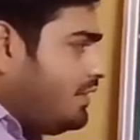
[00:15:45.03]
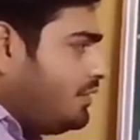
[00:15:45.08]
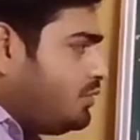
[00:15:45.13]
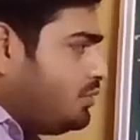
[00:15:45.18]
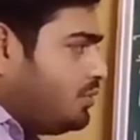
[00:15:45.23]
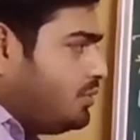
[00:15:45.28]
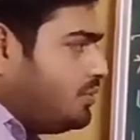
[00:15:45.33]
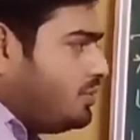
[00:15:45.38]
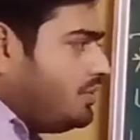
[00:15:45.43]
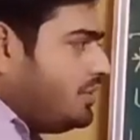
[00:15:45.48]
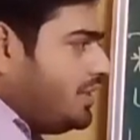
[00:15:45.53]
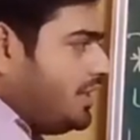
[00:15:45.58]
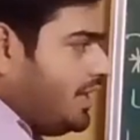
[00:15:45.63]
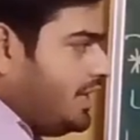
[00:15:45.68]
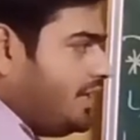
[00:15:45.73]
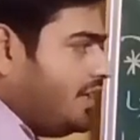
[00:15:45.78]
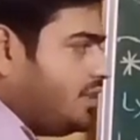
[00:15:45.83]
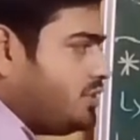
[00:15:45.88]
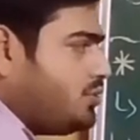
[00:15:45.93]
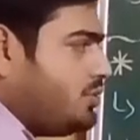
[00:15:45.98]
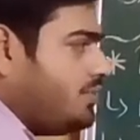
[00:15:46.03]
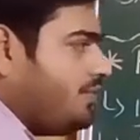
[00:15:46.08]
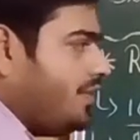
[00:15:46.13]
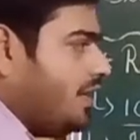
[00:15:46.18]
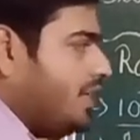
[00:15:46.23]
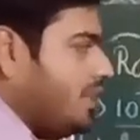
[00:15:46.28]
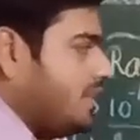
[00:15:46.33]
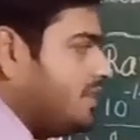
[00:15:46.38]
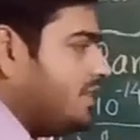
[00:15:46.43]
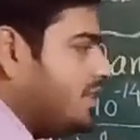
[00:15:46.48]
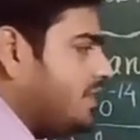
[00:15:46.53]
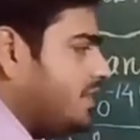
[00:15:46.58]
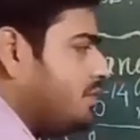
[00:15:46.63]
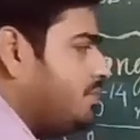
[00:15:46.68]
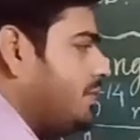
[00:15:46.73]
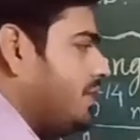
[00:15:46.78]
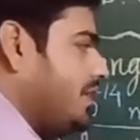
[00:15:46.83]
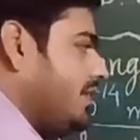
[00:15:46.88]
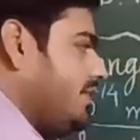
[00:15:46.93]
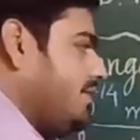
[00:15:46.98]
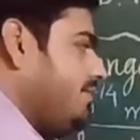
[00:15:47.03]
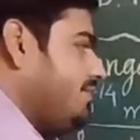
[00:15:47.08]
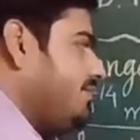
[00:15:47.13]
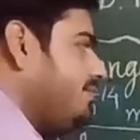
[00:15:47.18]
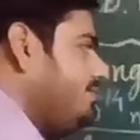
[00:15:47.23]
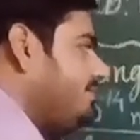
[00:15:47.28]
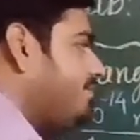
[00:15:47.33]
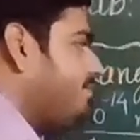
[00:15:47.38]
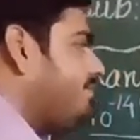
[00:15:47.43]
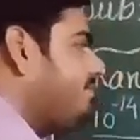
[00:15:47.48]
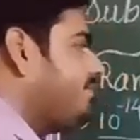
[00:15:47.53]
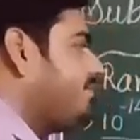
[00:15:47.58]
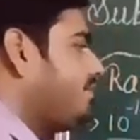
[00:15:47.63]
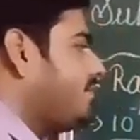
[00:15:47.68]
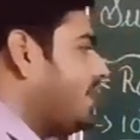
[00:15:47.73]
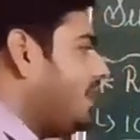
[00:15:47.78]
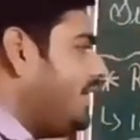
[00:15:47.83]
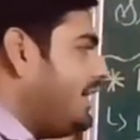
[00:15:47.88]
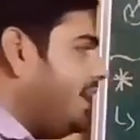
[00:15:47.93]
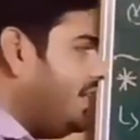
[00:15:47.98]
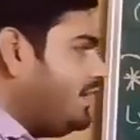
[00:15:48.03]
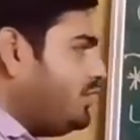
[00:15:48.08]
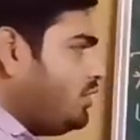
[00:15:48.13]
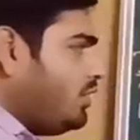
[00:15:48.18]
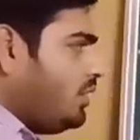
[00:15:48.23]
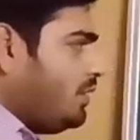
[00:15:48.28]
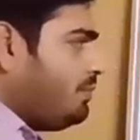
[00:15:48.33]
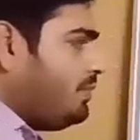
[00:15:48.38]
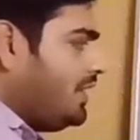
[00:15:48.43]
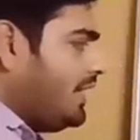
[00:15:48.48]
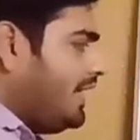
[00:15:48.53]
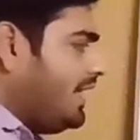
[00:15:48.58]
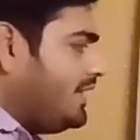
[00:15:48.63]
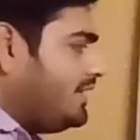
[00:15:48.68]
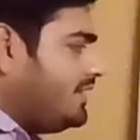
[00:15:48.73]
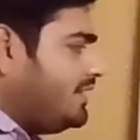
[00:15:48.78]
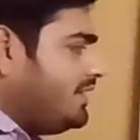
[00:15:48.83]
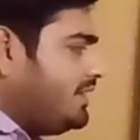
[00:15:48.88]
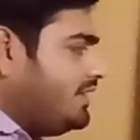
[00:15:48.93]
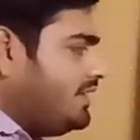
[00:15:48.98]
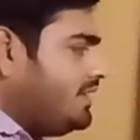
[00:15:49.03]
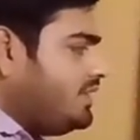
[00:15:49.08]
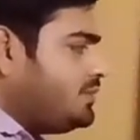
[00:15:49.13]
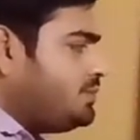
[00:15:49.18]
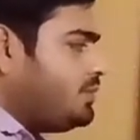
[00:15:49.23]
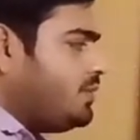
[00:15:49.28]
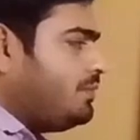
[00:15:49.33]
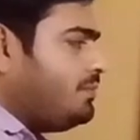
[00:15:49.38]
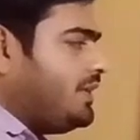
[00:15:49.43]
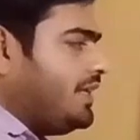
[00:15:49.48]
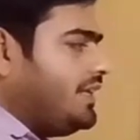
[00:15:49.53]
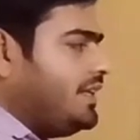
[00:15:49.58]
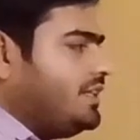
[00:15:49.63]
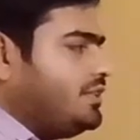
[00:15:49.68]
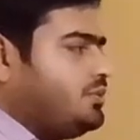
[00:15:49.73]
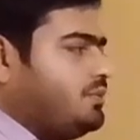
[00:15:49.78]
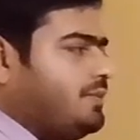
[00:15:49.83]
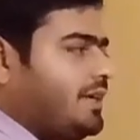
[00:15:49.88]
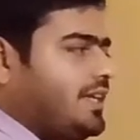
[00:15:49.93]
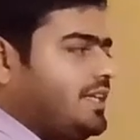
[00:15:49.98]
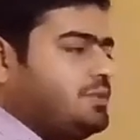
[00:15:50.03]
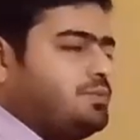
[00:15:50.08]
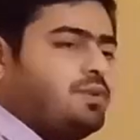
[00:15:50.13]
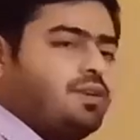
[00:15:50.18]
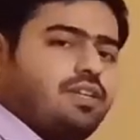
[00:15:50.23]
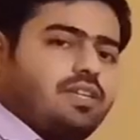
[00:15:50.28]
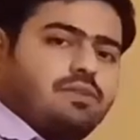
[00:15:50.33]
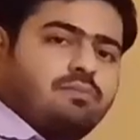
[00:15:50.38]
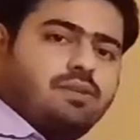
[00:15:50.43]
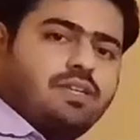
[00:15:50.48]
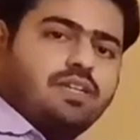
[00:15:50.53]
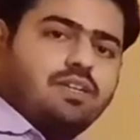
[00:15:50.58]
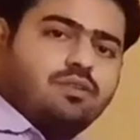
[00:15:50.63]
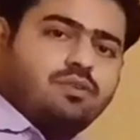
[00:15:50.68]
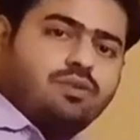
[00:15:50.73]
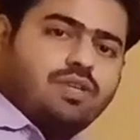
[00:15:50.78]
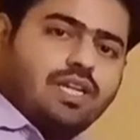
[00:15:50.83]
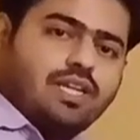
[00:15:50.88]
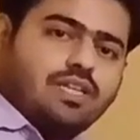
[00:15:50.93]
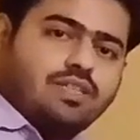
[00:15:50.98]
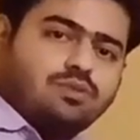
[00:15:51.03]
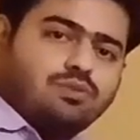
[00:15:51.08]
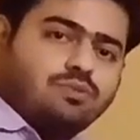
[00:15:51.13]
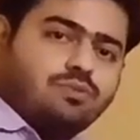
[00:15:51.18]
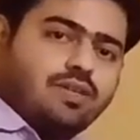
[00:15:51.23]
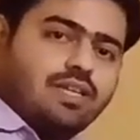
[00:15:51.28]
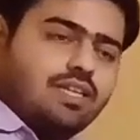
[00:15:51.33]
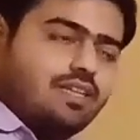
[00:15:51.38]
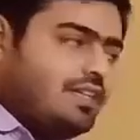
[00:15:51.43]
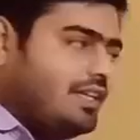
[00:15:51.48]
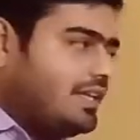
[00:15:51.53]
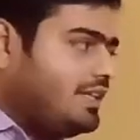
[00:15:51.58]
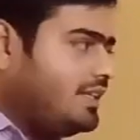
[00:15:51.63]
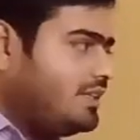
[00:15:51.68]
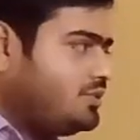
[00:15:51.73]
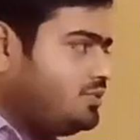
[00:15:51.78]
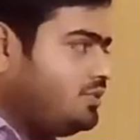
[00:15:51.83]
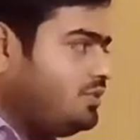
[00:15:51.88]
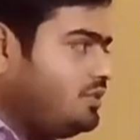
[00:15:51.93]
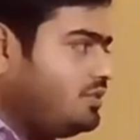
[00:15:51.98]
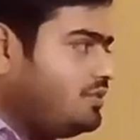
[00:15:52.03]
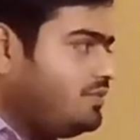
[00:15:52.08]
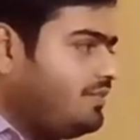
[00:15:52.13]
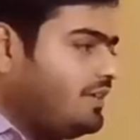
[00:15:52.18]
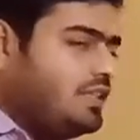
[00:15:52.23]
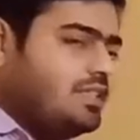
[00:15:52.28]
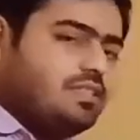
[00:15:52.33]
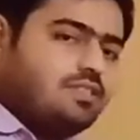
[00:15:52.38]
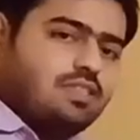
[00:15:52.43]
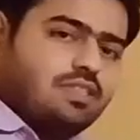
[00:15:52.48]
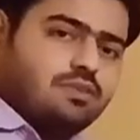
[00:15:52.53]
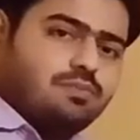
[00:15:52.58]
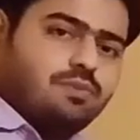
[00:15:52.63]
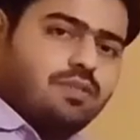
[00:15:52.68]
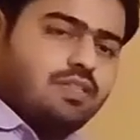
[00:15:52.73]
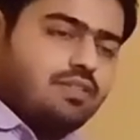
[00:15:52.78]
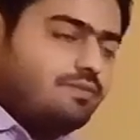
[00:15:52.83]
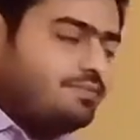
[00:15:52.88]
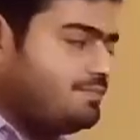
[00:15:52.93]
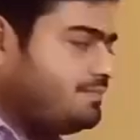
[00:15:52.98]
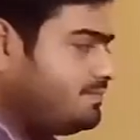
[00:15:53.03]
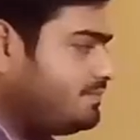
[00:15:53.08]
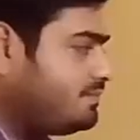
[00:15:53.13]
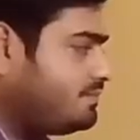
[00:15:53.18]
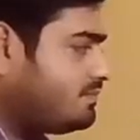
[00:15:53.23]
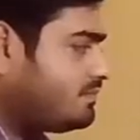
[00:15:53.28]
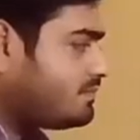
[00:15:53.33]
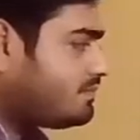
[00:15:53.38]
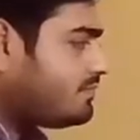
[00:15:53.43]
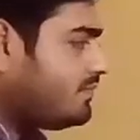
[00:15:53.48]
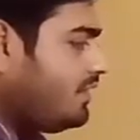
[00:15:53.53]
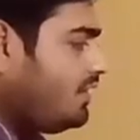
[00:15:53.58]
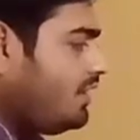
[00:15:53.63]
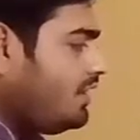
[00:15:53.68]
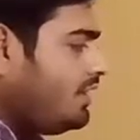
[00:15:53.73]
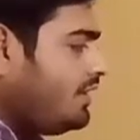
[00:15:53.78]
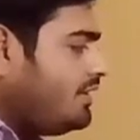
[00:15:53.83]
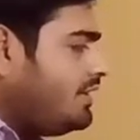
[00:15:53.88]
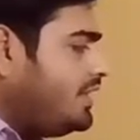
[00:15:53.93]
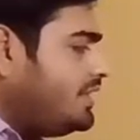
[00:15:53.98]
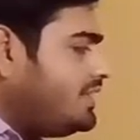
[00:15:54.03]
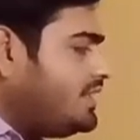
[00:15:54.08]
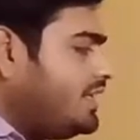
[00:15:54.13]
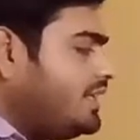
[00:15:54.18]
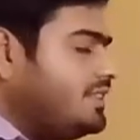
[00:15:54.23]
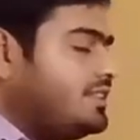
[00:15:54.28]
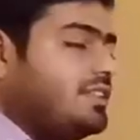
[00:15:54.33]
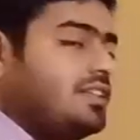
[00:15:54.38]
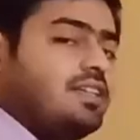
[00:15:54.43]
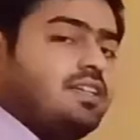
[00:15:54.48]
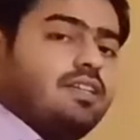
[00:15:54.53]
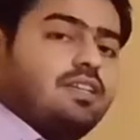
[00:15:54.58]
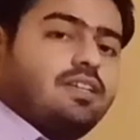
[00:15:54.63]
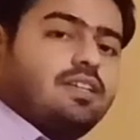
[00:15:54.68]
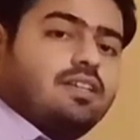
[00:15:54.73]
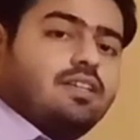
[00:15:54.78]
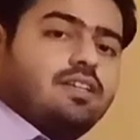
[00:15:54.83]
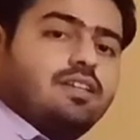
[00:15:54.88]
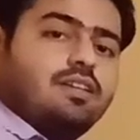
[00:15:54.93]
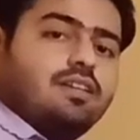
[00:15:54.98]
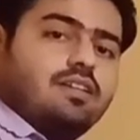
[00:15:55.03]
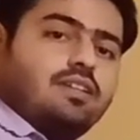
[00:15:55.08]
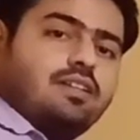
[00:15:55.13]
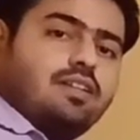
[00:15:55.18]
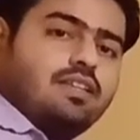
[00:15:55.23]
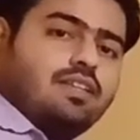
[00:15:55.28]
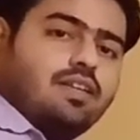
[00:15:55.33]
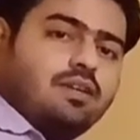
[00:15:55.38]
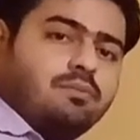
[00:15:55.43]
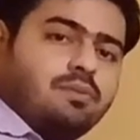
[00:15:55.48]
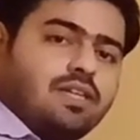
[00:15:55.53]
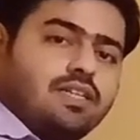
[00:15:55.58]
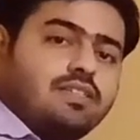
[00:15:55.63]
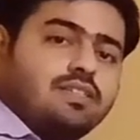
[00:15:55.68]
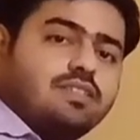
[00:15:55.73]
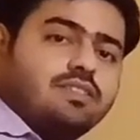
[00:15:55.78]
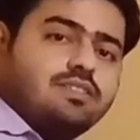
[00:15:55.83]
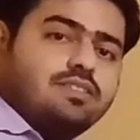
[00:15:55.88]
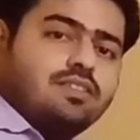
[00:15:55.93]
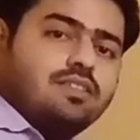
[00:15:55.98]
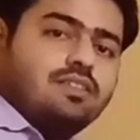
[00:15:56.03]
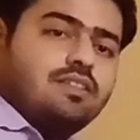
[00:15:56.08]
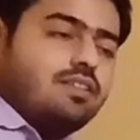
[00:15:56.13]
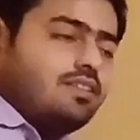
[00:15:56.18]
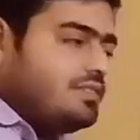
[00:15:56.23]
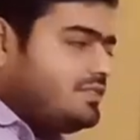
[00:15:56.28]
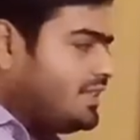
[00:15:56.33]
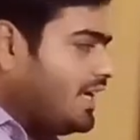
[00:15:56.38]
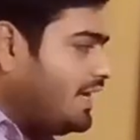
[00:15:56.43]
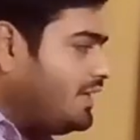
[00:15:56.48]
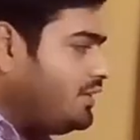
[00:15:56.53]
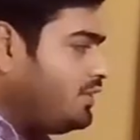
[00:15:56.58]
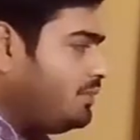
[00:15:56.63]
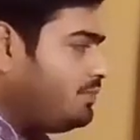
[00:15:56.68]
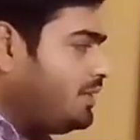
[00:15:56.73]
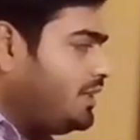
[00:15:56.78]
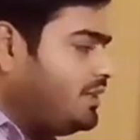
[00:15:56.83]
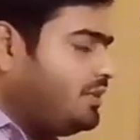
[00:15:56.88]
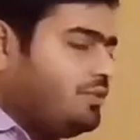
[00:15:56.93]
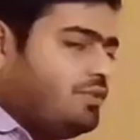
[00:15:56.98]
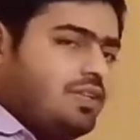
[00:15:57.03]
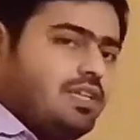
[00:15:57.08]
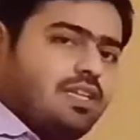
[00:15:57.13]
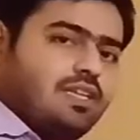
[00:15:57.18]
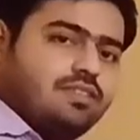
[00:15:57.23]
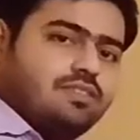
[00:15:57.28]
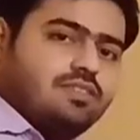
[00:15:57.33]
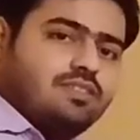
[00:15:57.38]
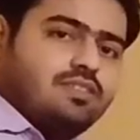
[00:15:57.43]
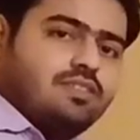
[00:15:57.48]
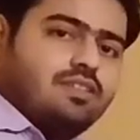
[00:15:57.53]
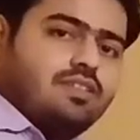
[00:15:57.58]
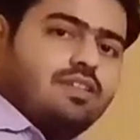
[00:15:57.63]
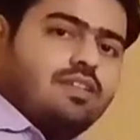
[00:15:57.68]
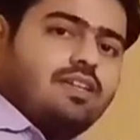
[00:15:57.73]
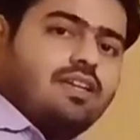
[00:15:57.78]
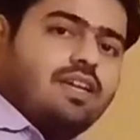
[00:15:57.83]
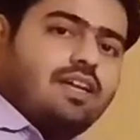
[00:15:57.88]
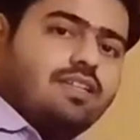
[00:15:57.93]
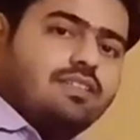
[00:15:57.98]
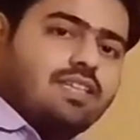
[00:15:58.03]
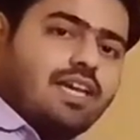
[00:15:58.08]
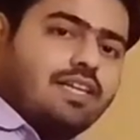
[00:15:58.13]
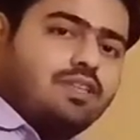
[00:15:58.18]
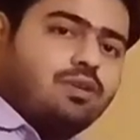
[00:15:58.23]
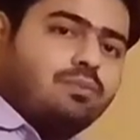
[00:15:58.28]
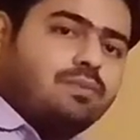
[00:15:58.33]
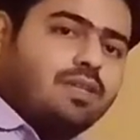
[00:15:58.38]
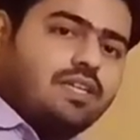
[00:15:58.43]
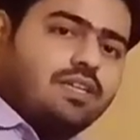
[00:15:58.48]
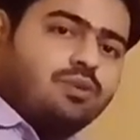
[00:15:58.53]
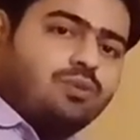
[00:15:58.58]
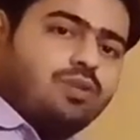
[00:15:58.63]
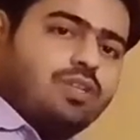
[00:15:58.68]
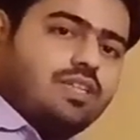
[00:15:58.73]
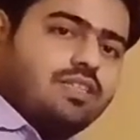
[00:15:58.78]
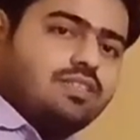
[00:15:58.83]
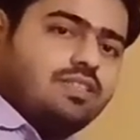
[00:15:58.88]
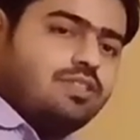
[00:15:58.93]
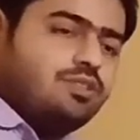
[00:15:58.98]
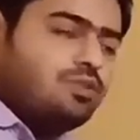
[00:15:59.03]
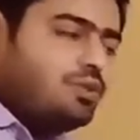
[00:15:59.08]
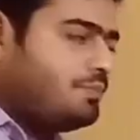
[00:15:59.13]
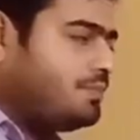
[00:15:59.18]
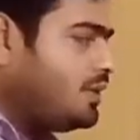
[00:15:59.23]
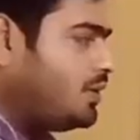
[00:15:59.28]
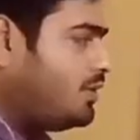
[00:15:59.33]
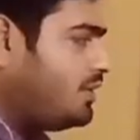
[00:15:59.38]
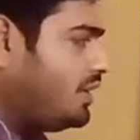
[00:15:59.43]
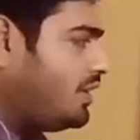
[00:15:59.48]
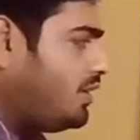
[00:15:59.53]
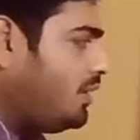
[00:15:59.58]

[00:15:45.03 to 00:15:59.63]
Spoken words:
to 10 raised to 26 meter. Range of length is from 10 raised to minus 14 meter to 10 raised to 26 meter. This is nothing but size of the nucleus, and size of the nucleus is of the order